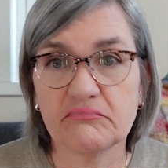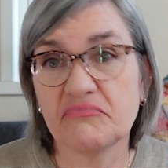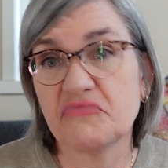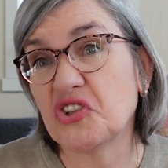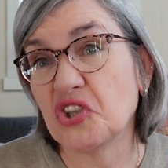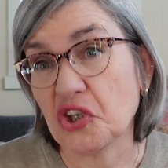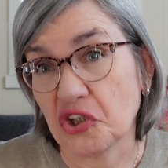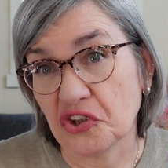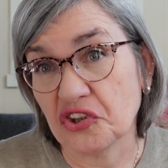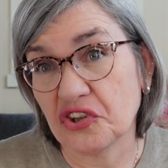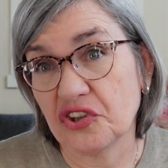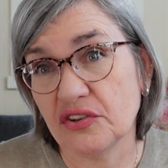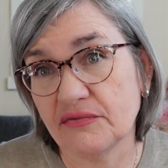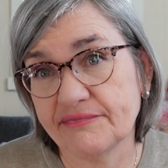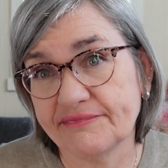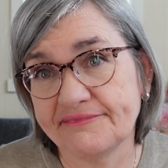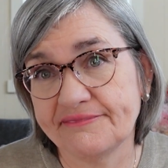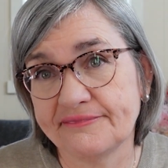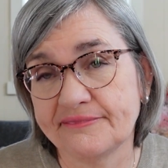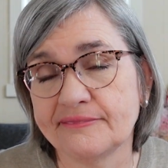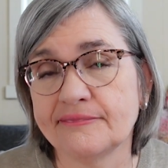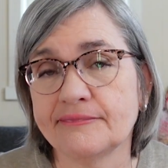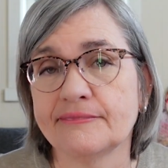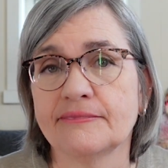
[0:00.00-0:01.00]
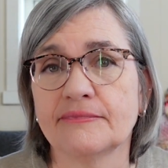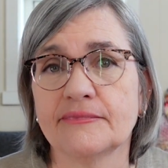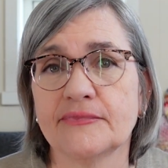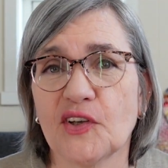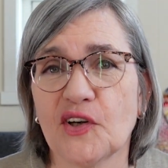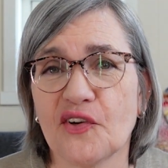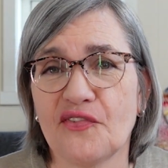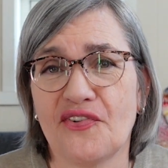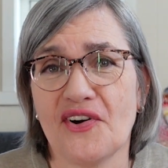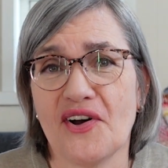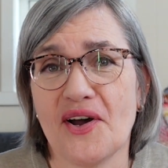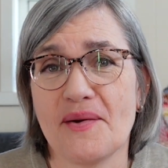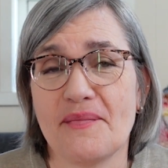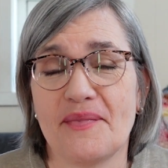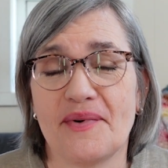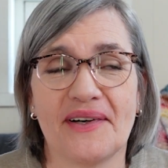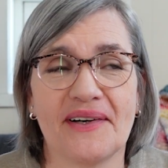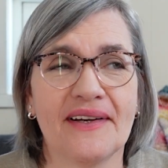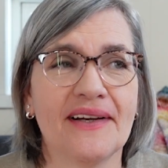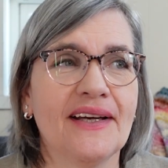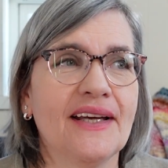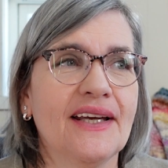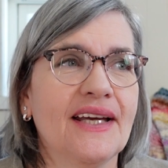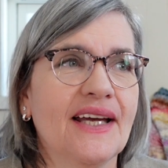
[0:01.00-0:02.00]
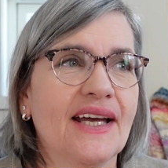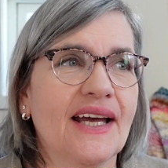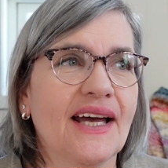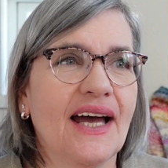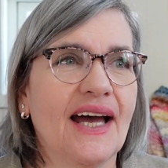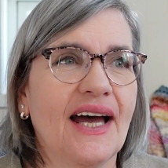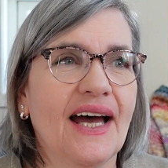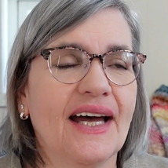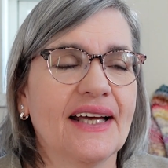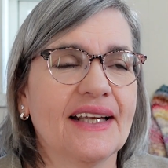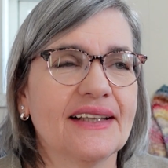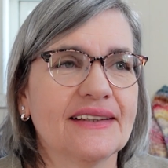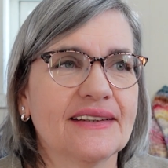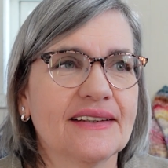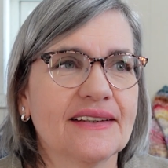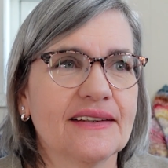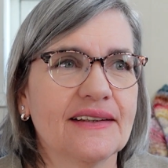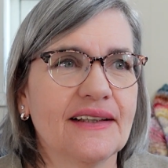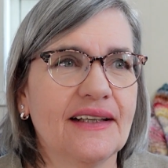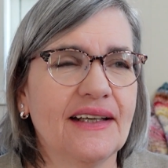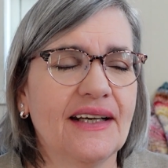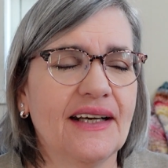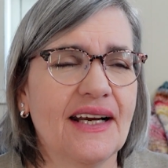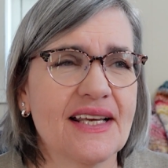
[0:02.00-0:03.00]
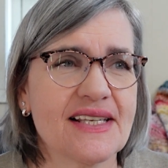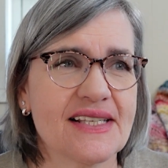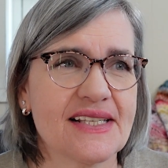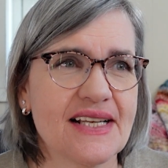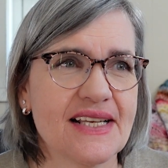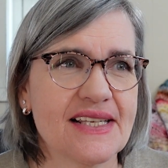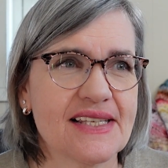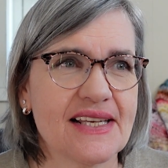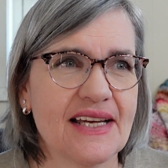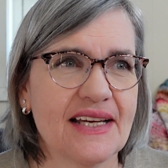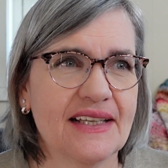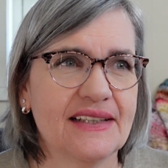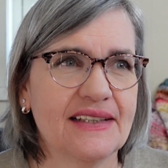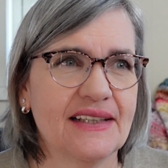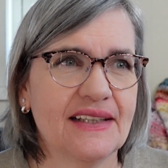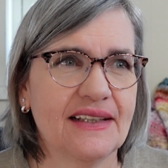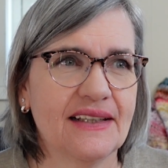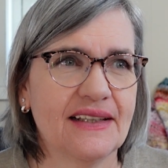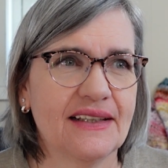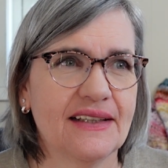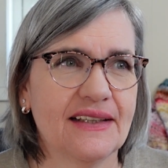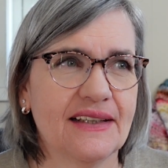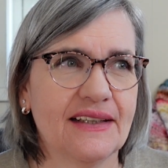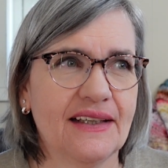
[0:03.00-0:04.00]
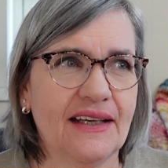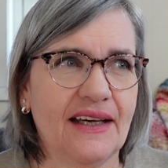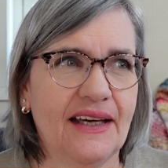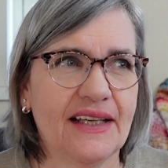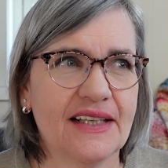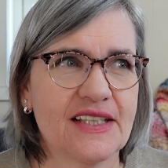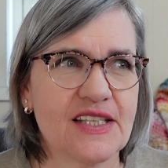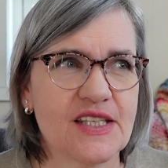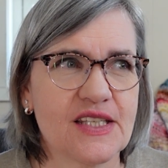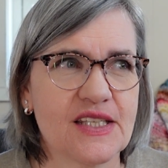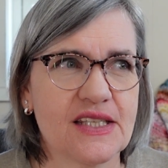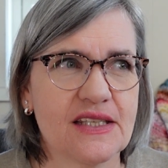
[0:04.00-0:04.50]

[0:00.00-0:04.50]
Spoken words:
chunk of fiber. And Leslie said it